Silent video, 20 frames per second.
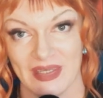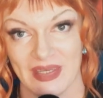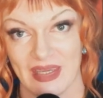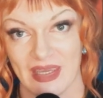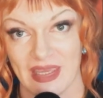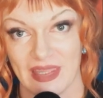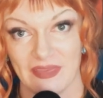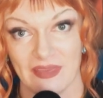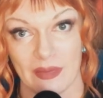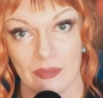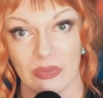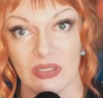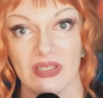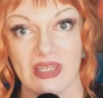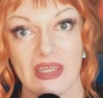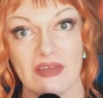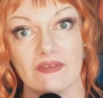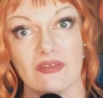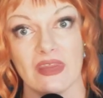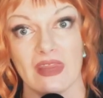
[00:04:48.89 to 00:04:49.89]
And they
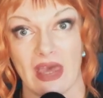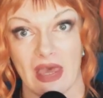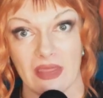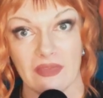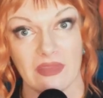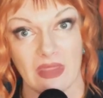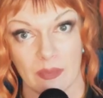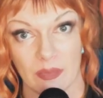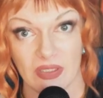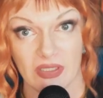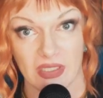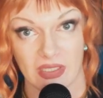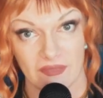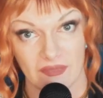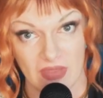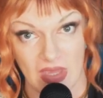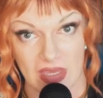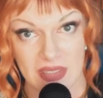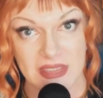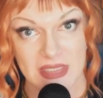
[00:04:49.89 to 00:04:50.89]
believed that. They believed
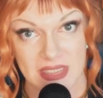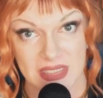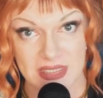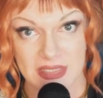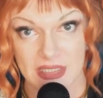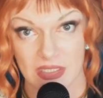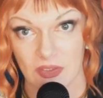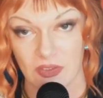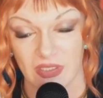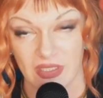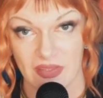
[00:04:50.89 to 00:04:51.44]
that sincerely,